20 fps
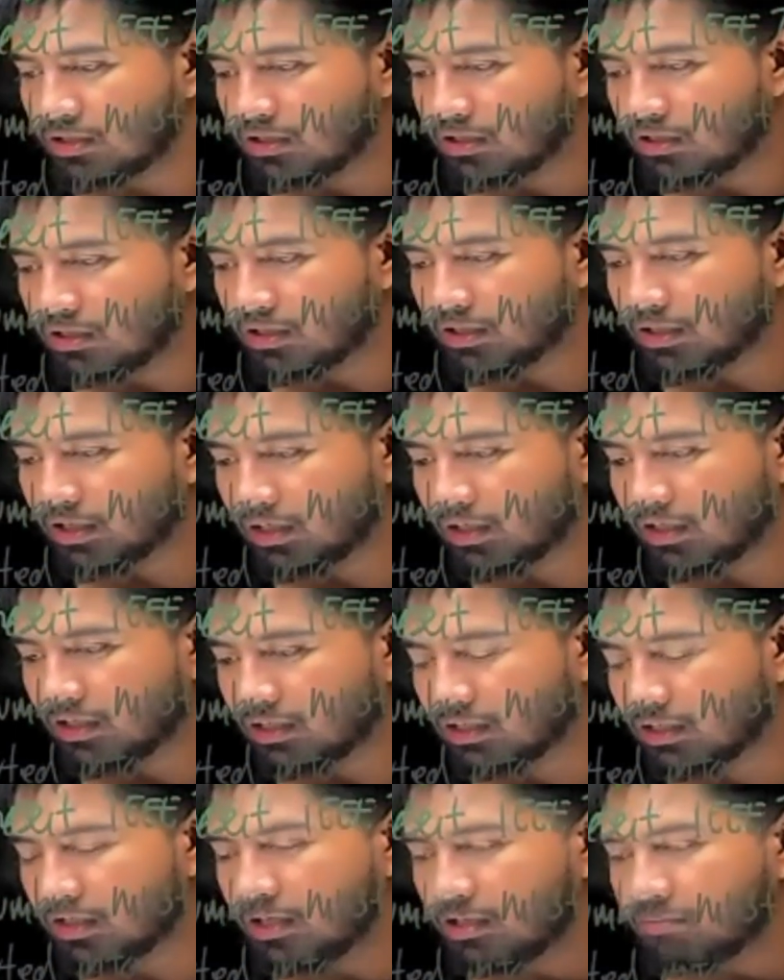Okay,
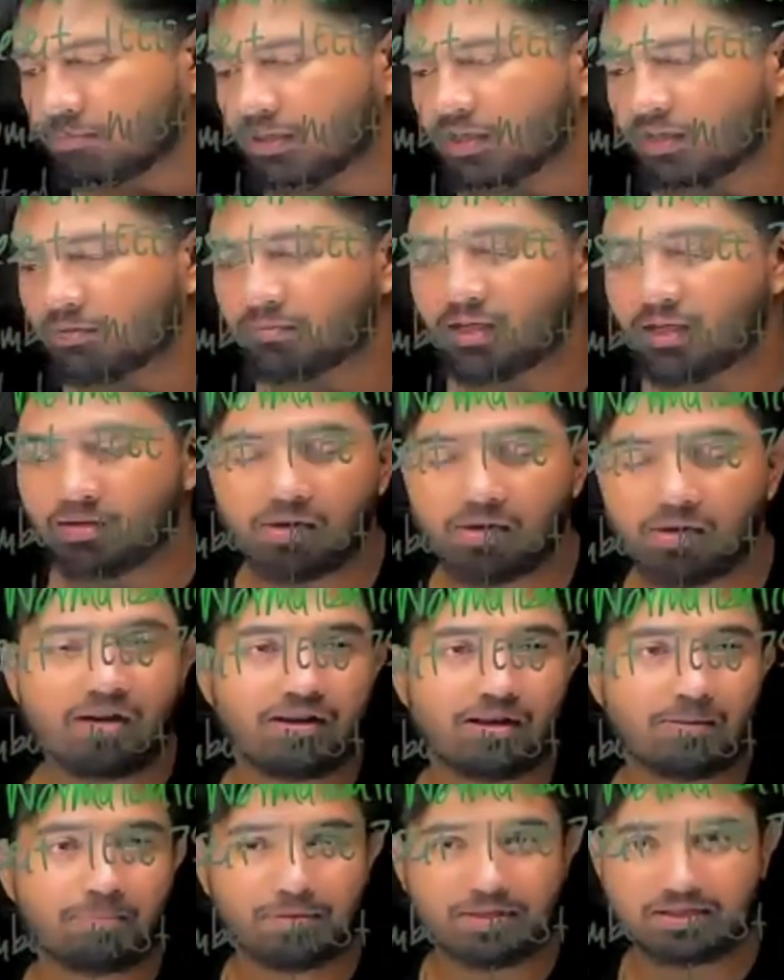
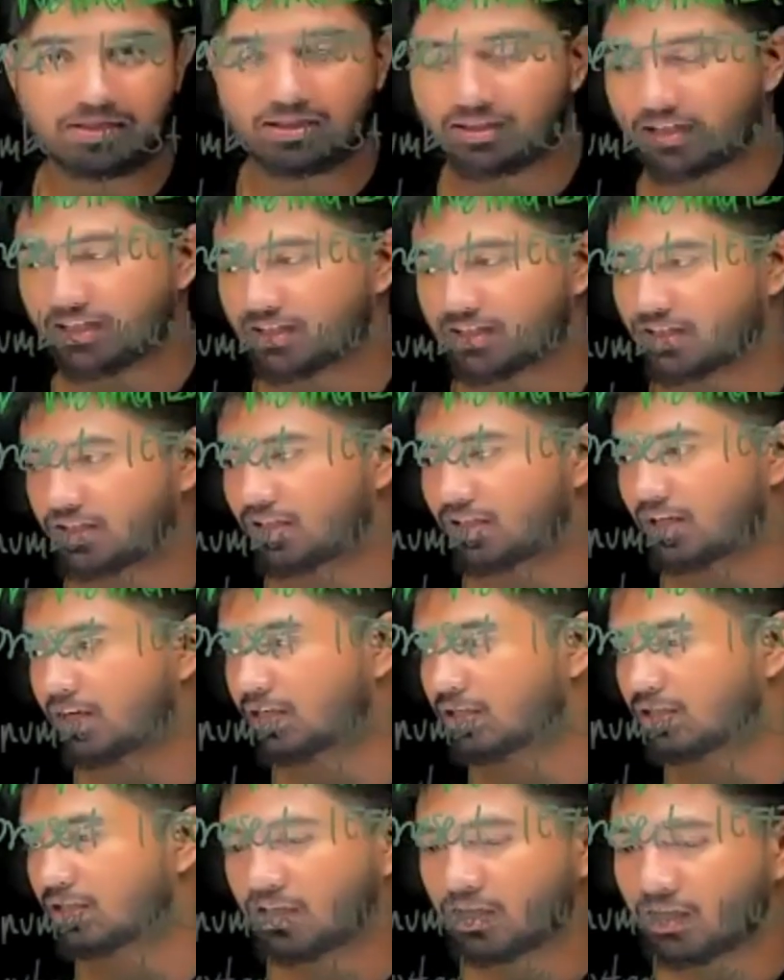representation.
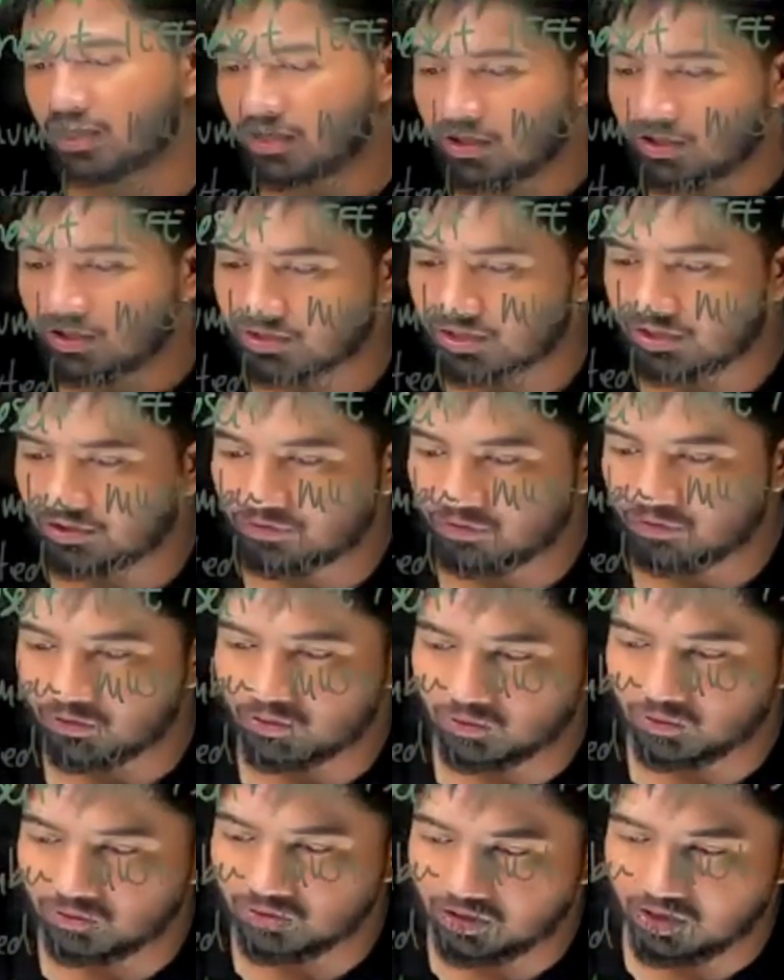So if you
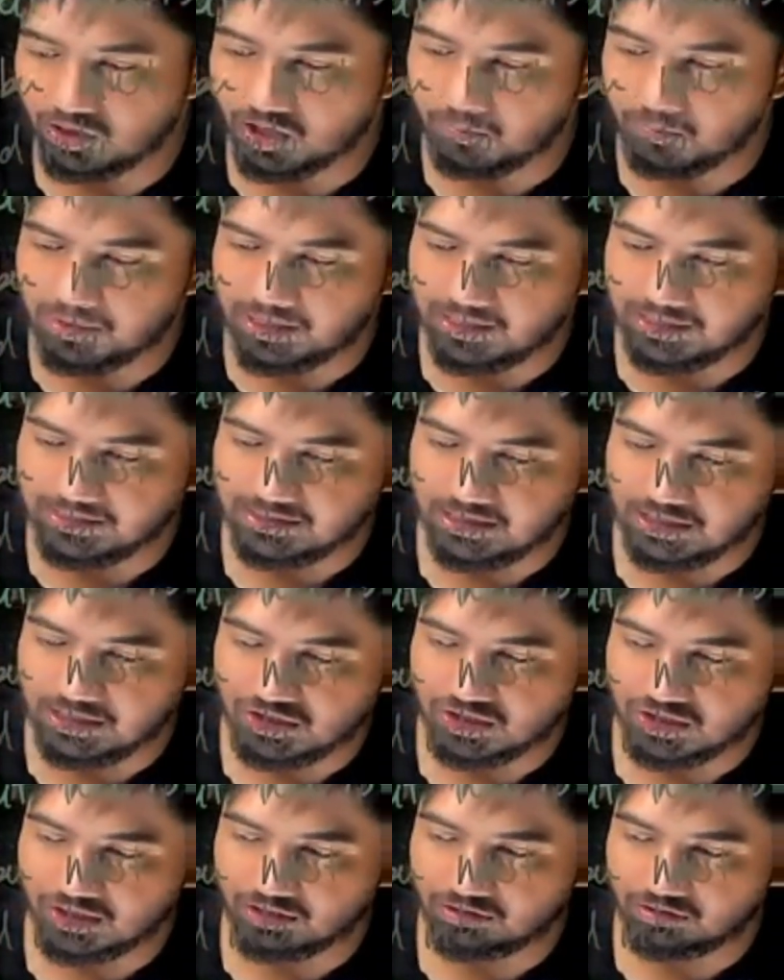do the
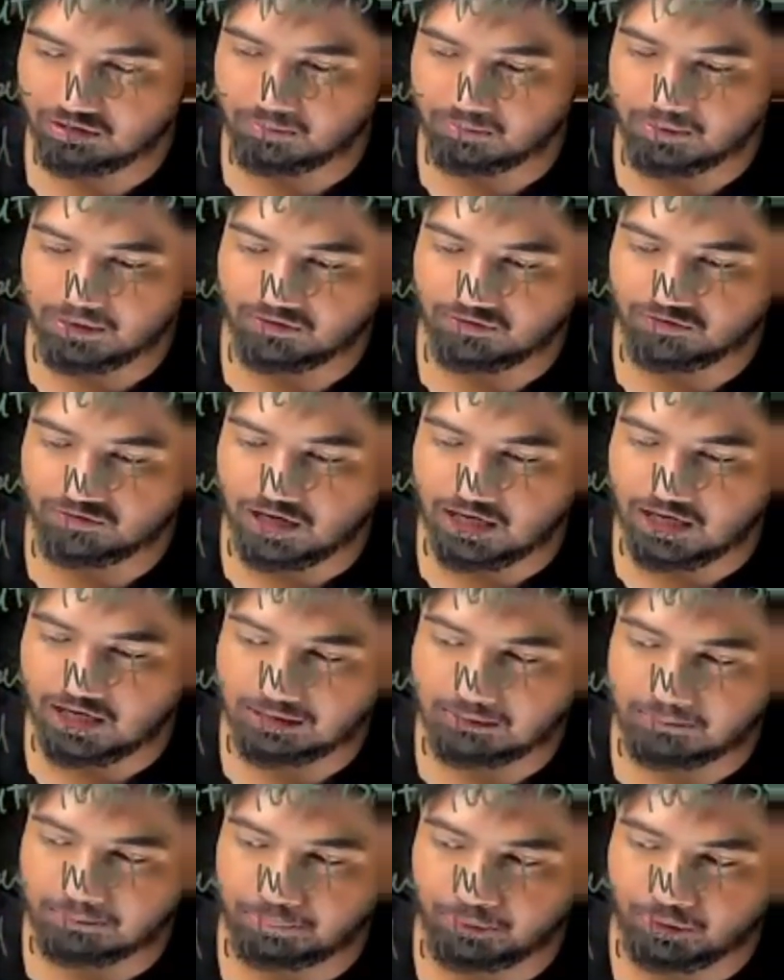normalization, it will be
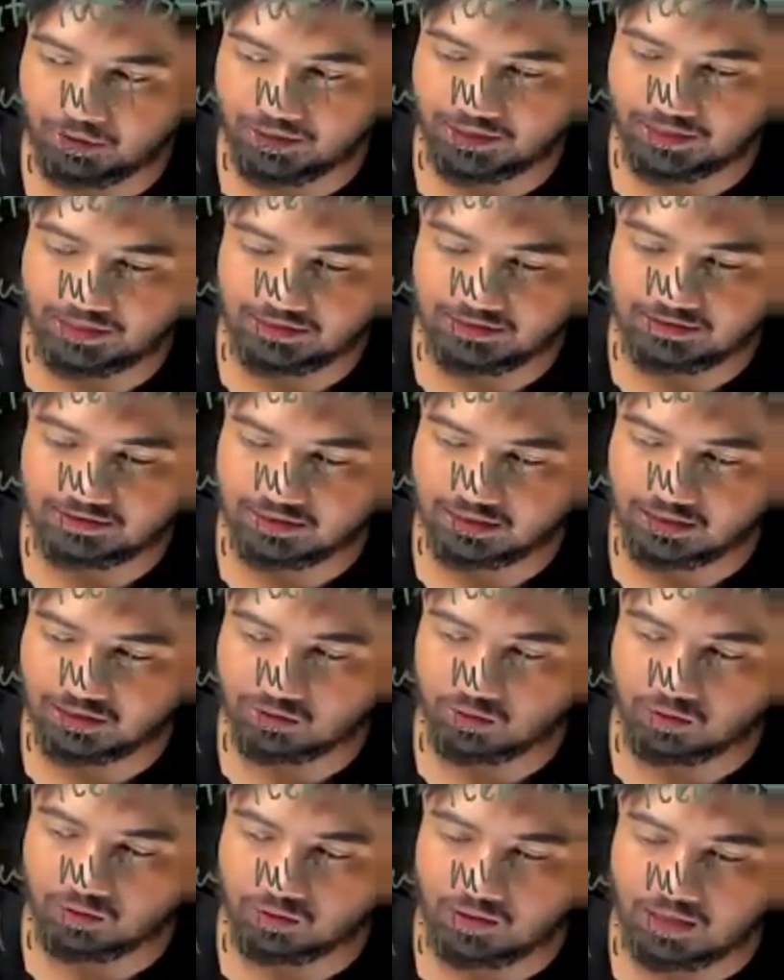
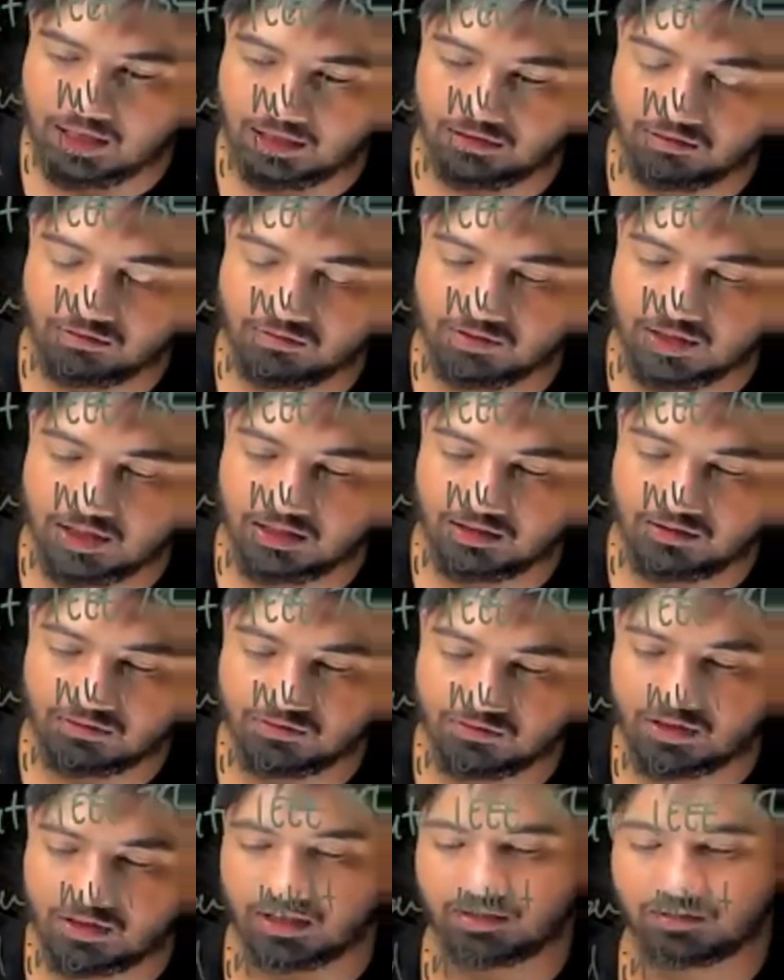
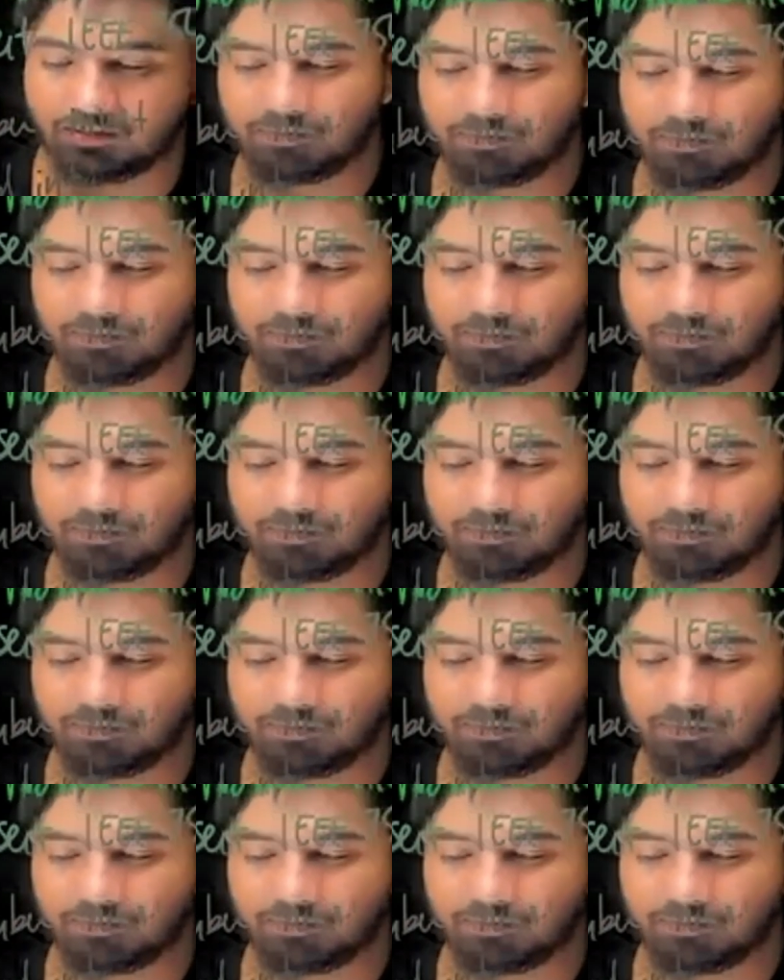1.0111.